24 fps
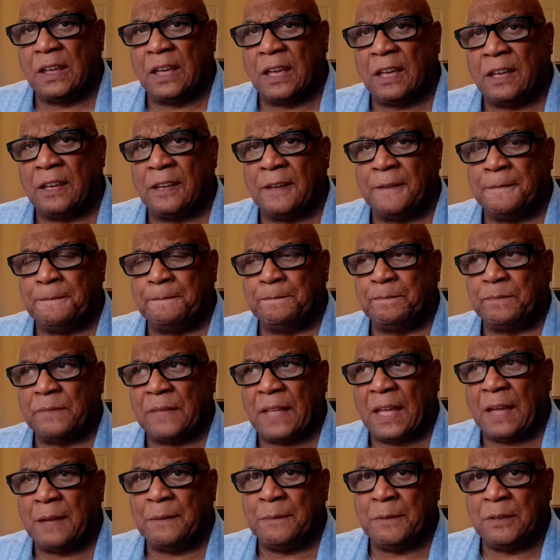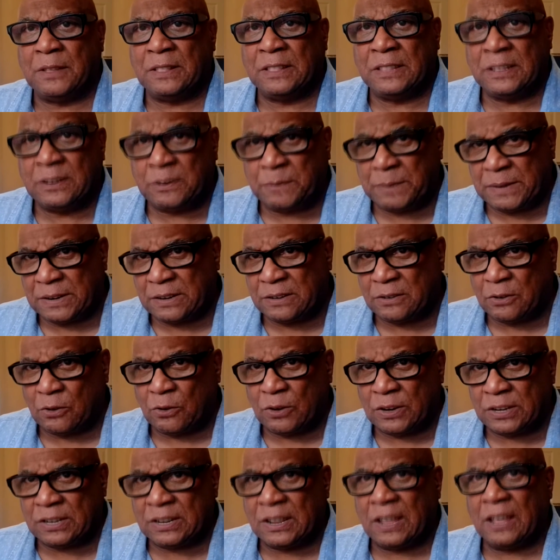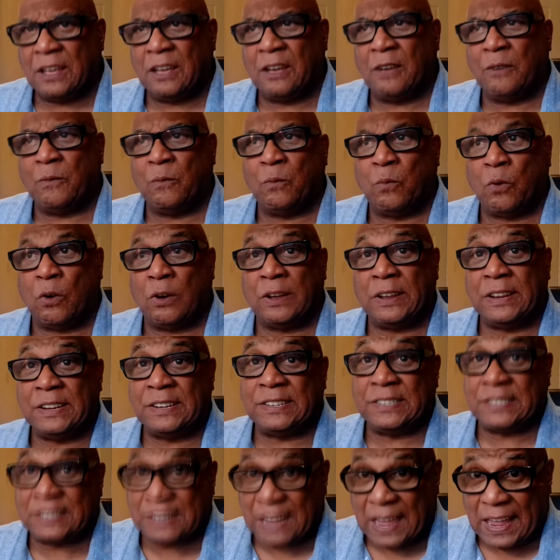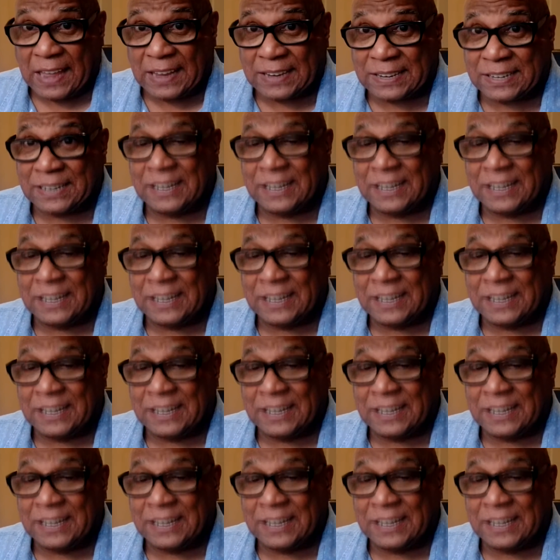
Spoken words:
I'm a little bit annoyed at what he said